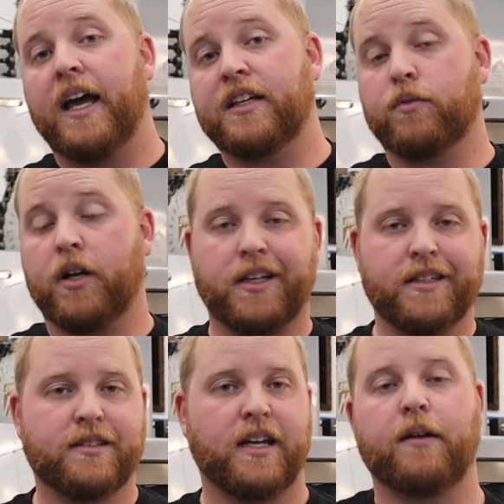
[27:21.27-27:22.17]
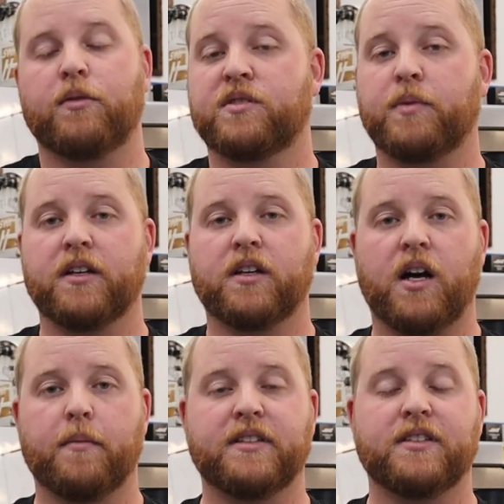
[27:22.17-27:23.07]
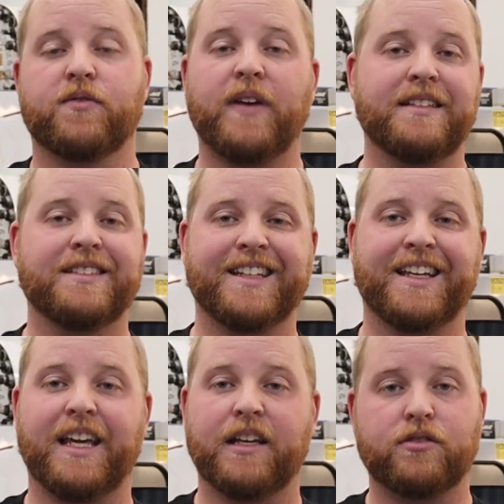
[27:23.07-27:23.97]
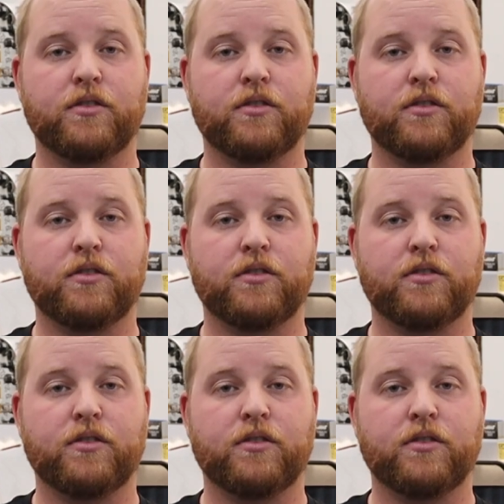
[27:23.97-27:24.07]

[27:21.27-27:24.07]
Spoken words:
as well as I respond to comments as fast as I can.